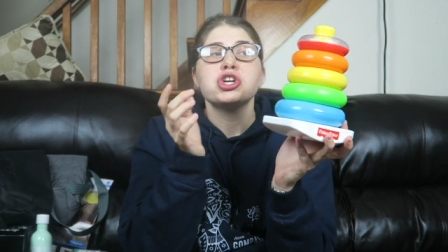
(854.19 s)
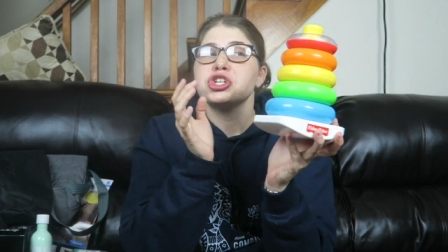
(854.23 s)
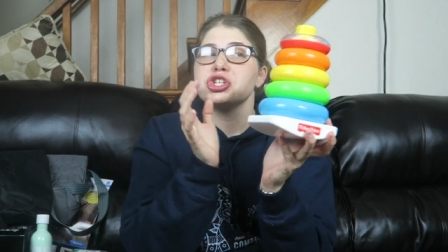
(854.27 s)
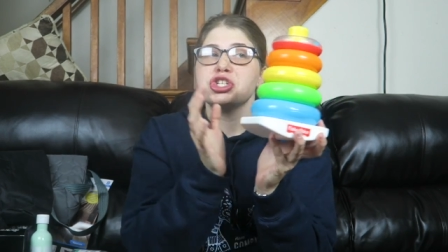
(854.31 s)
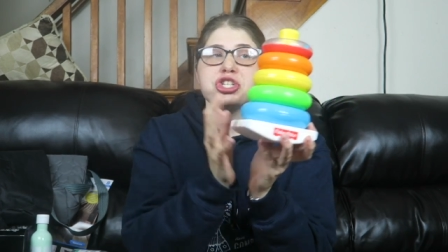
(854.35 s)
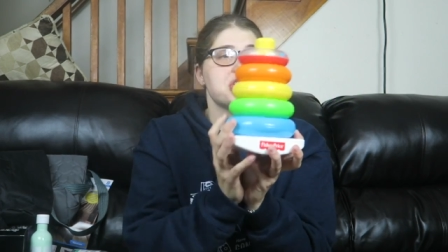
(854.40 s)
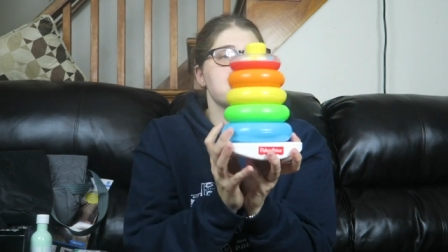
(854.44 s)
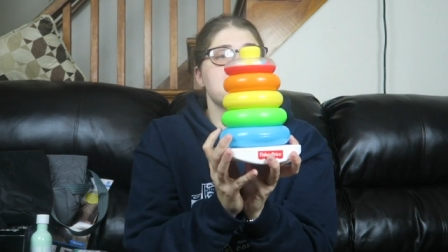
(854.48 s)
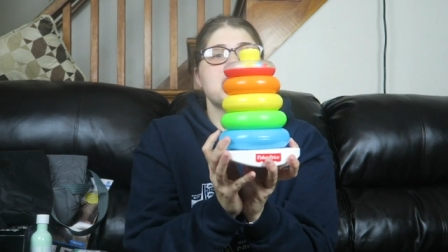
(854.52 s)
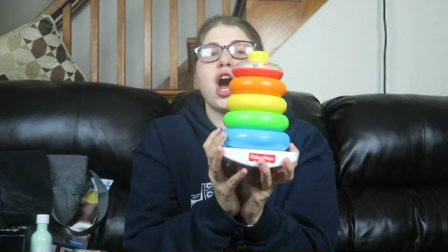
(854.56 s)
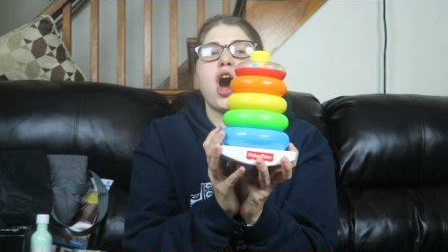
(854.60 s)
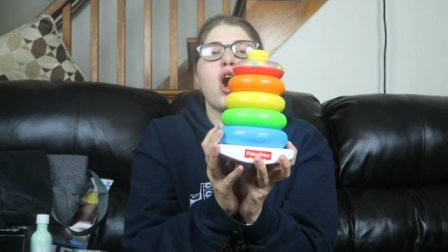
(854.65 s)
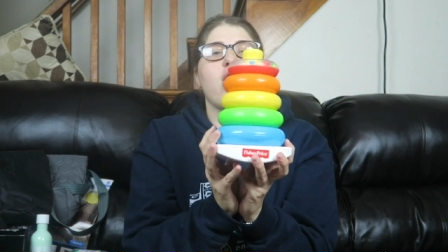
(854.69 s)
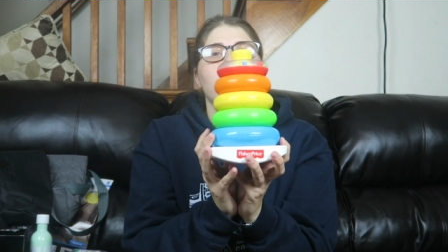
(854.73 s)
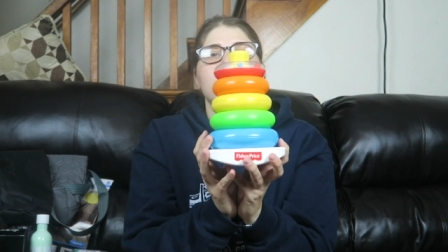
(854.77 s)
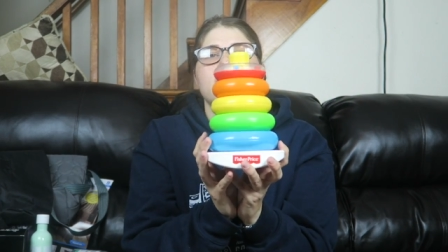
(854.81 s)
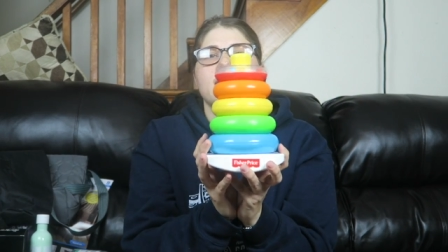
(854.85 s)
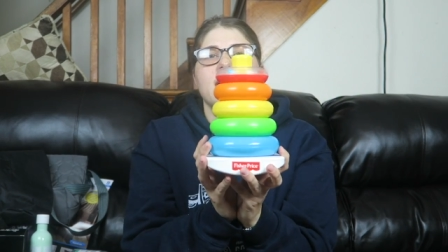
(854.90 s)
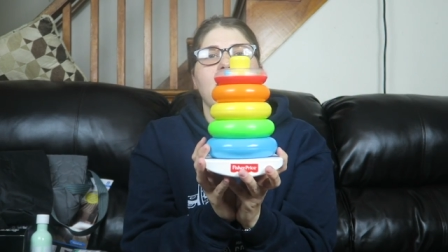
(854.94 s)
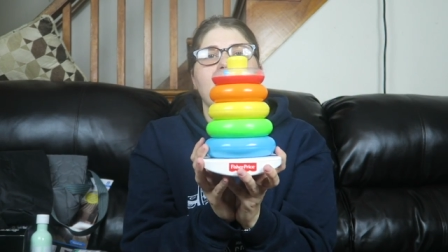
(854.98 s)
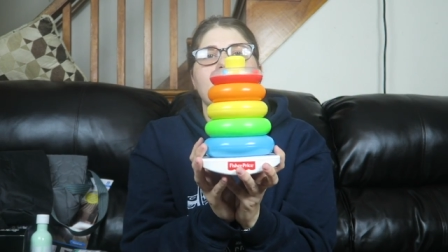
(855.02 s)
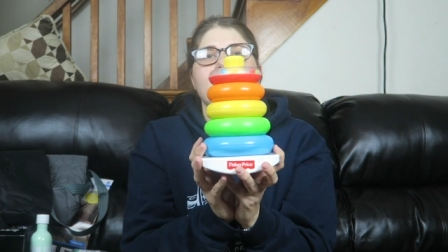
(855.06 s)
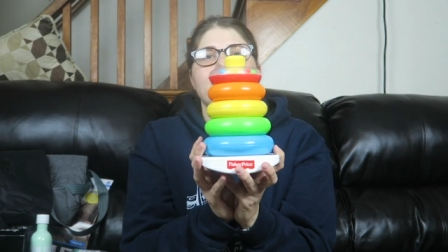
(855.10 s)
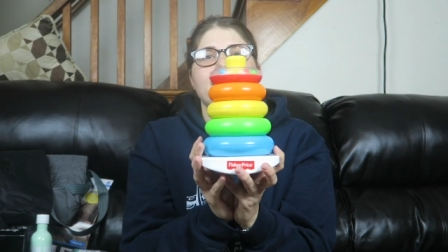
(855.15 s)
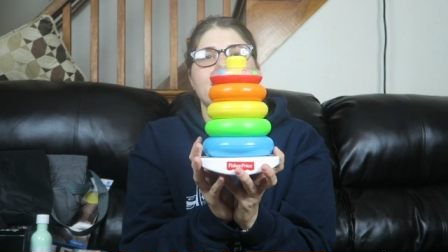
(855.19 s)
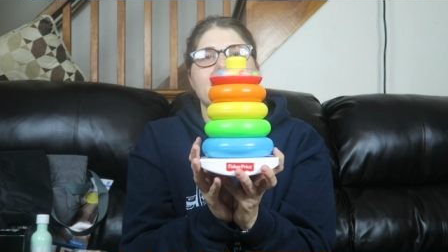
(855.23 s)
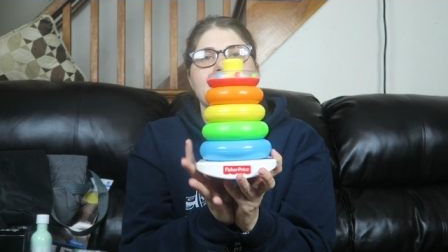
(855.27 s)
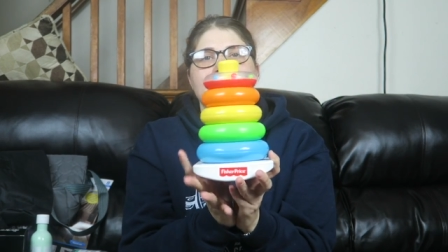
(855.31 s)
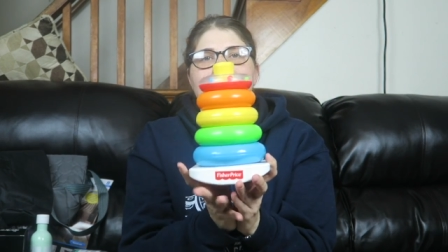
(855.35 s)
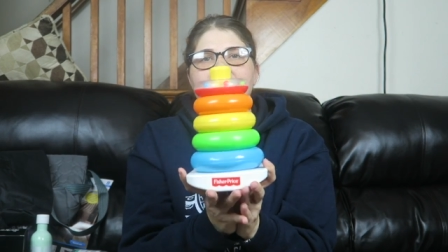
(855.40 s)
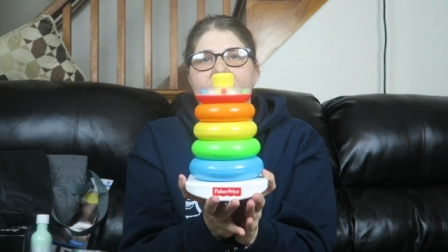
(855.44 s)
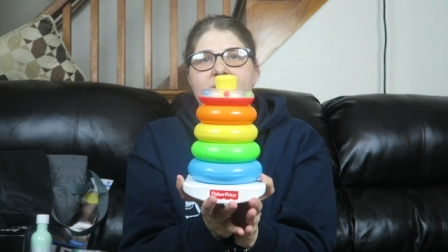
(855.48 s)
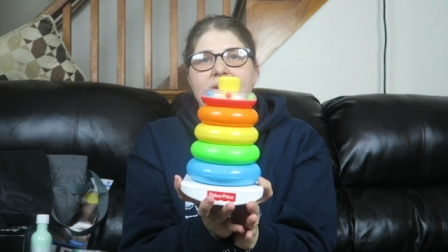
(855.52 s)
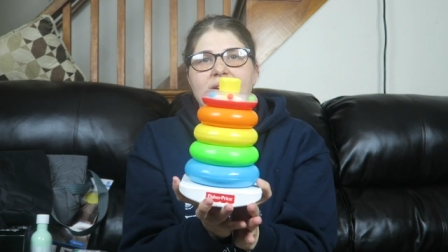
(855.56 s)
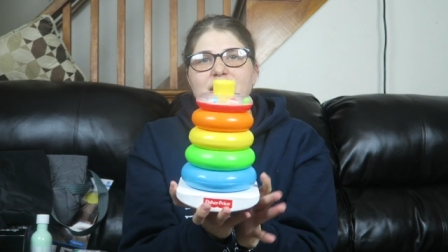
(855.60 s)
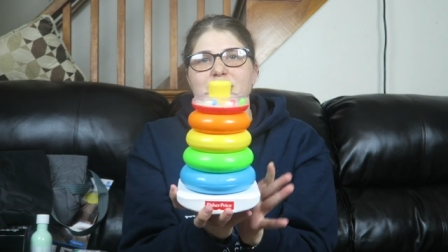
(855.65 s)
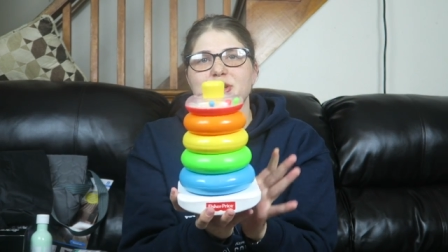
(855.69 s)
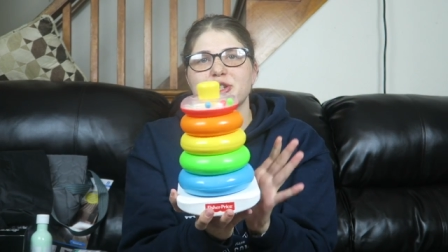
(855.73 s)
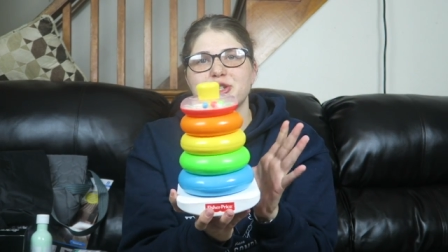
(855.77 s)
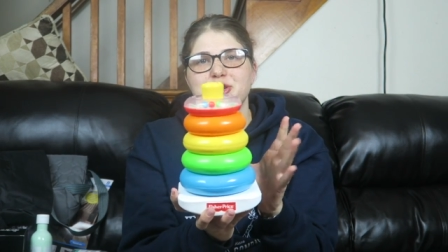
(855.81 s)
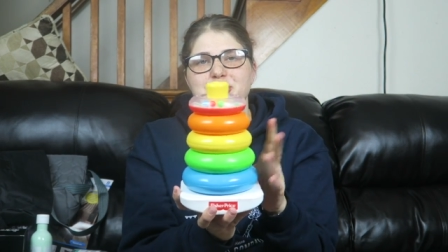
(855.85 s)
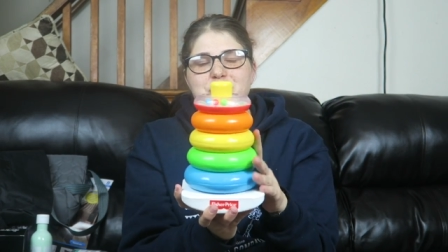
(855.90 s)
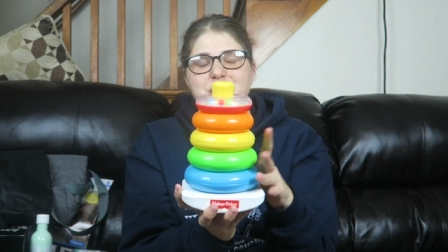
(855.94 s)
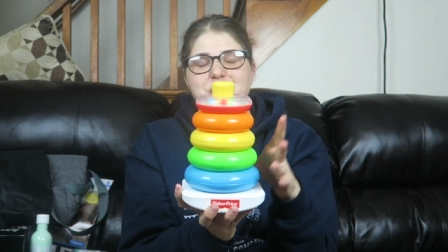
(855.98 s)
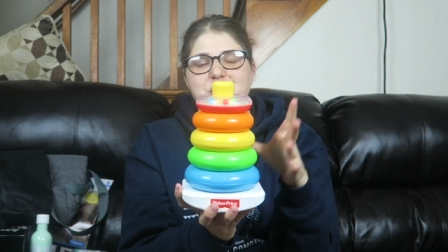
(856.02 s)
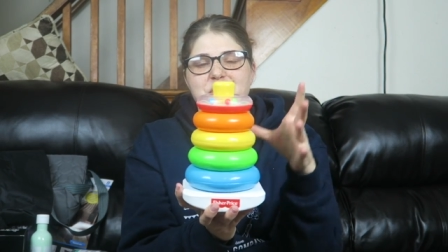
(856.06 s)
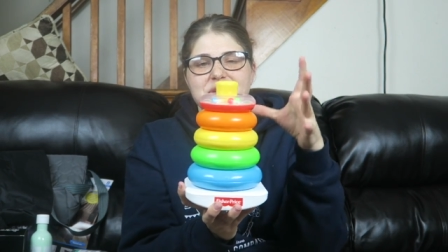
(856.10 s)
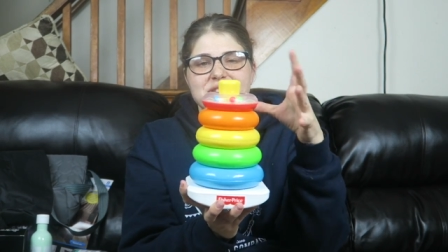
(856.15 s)
she's not old enough yet
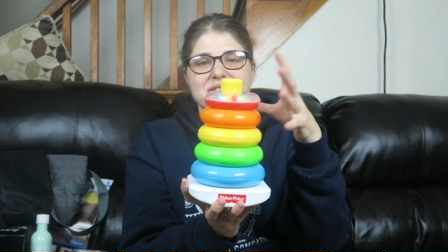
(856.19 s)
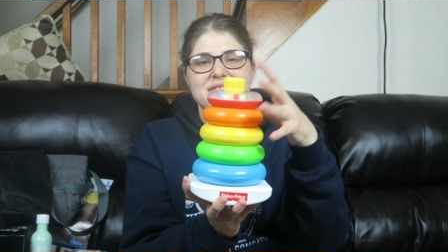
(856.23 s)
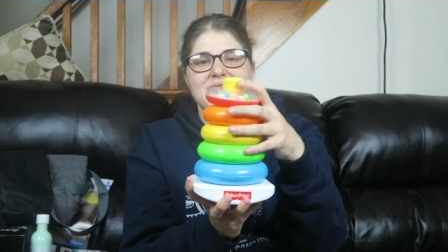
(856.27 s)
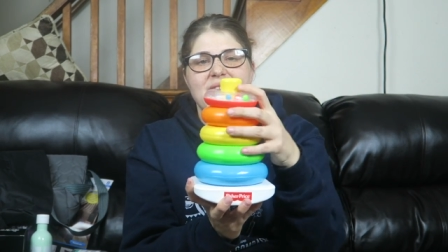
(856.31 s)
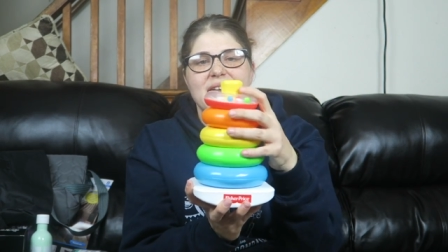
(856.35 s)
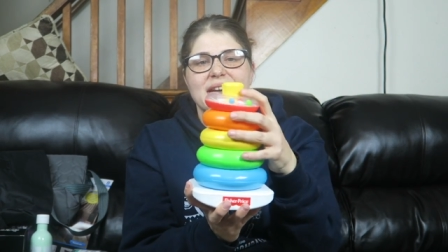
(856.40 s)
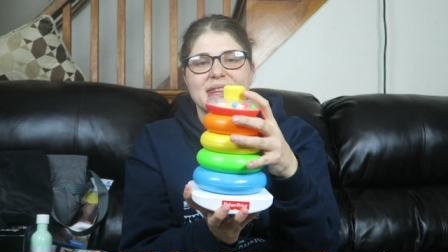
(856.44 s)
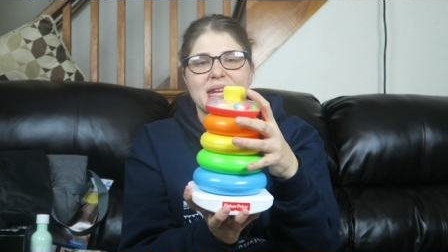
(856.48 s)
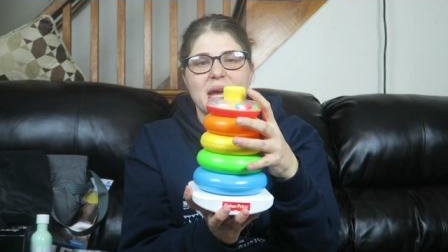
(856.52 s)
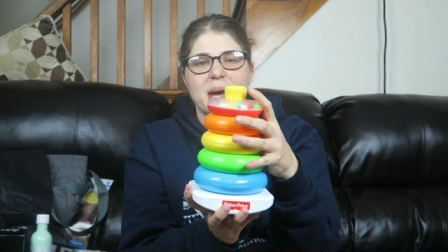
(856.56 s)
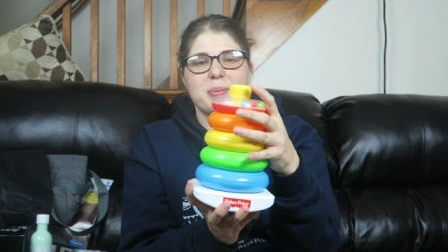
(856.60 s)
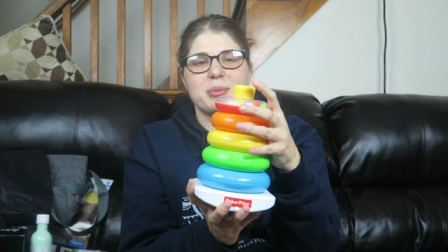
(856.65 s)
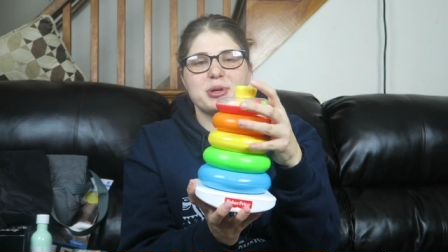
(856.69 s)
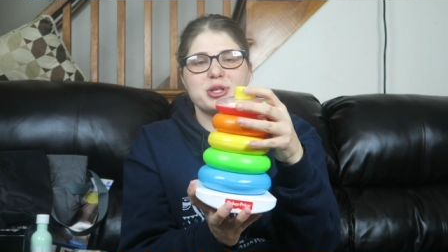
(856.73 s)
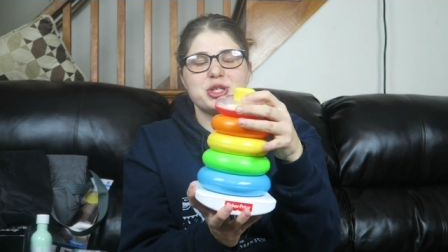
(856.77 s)
to stack them.